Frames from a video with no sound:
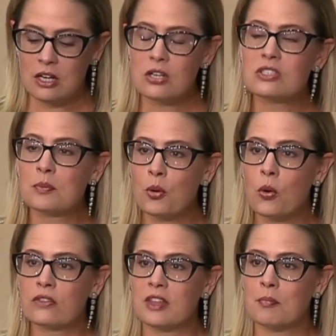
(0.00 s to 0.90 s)
to
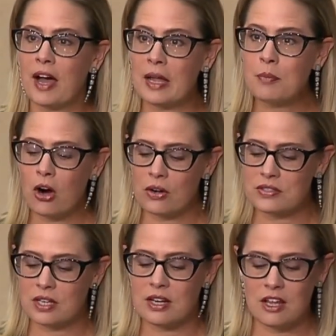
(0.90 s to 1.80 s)
support the
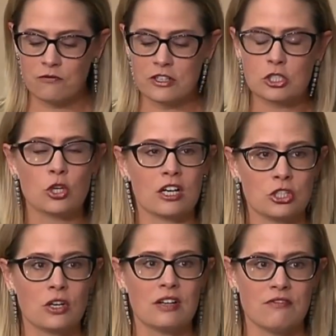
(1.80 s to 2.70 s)
bipartisan
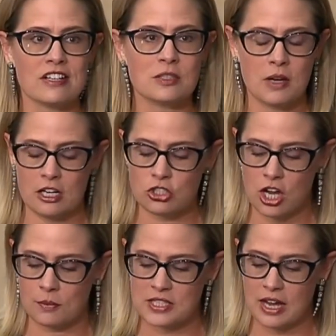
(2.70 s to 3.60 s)
Infrastructure Investment and
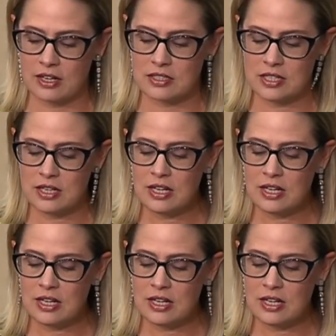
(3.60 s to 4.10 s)
Jobs Act